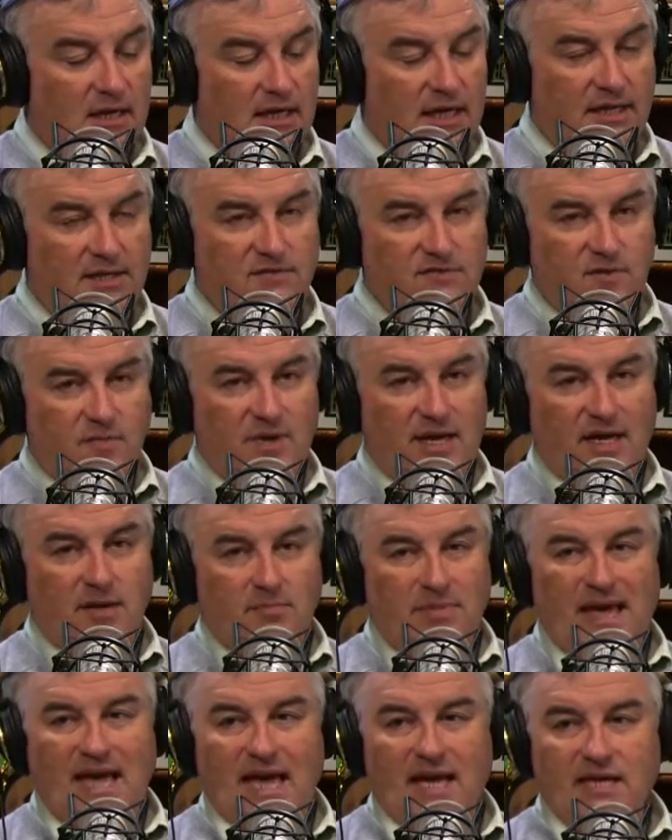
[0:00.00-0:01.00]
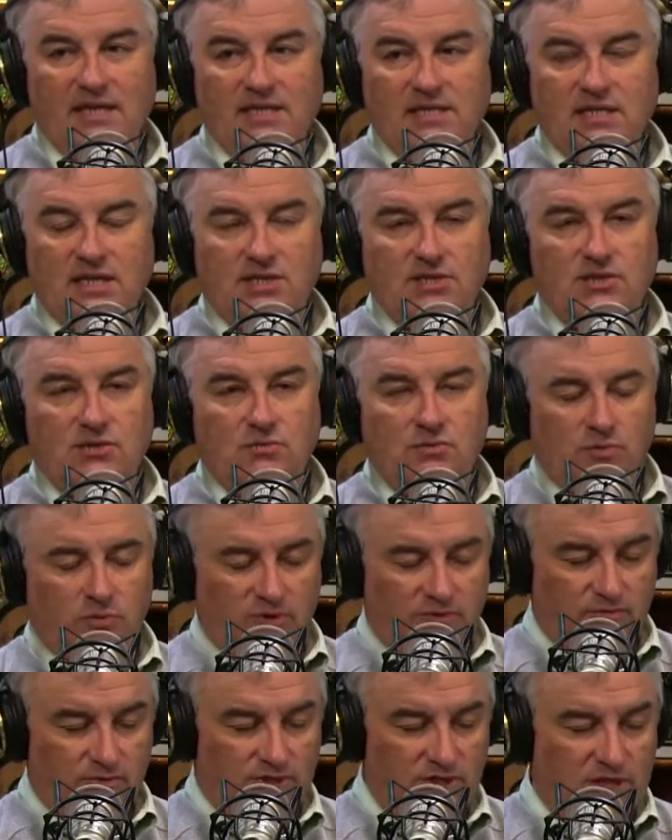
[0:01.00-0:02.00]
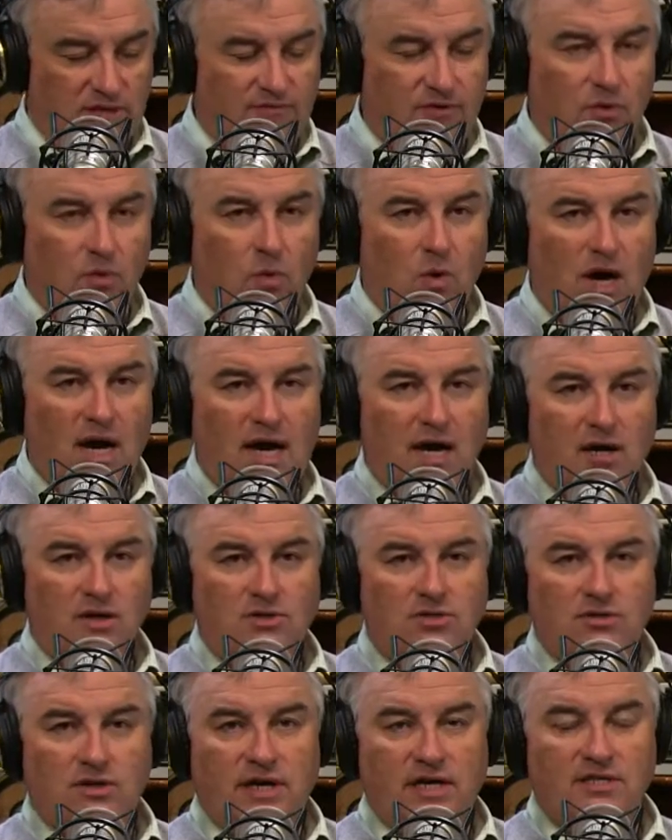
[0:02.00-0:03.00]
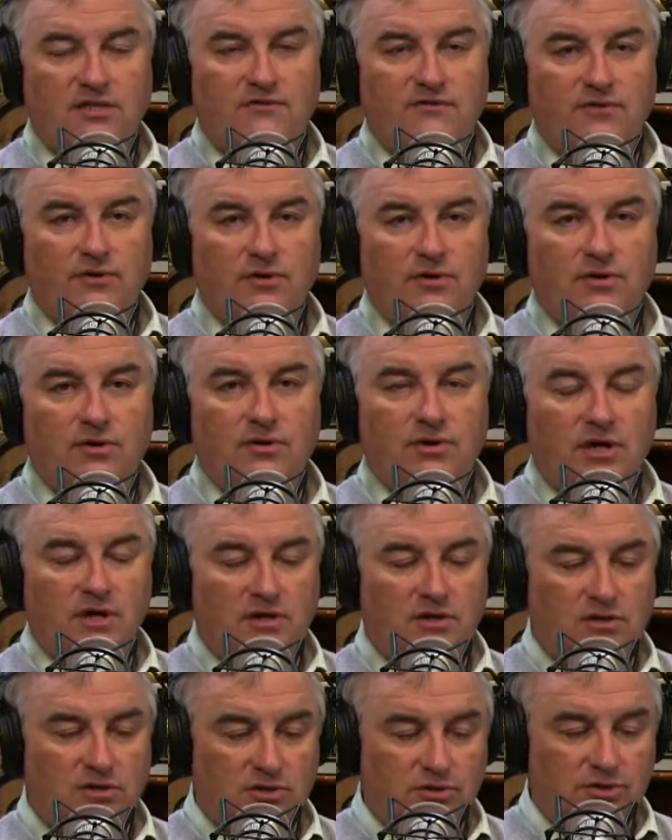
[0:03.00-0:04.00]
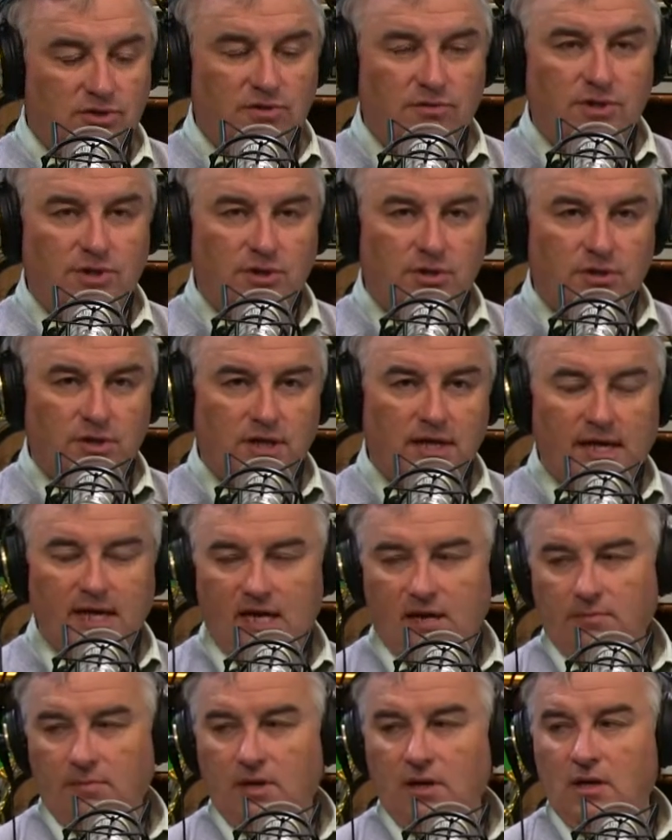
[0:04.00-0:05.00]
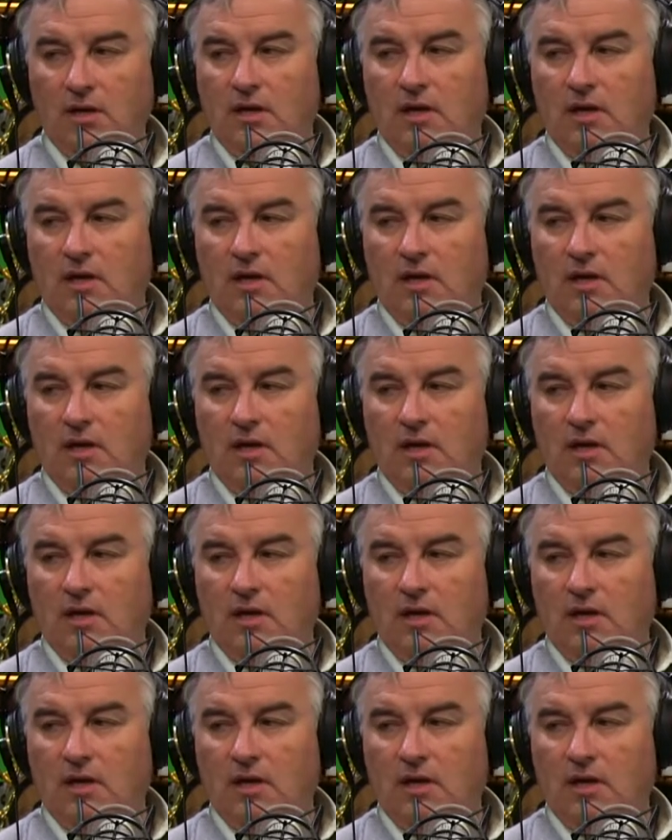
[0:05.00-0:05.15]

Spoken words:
it's from a bank, and it says, we've received a wire transfer to you in your name.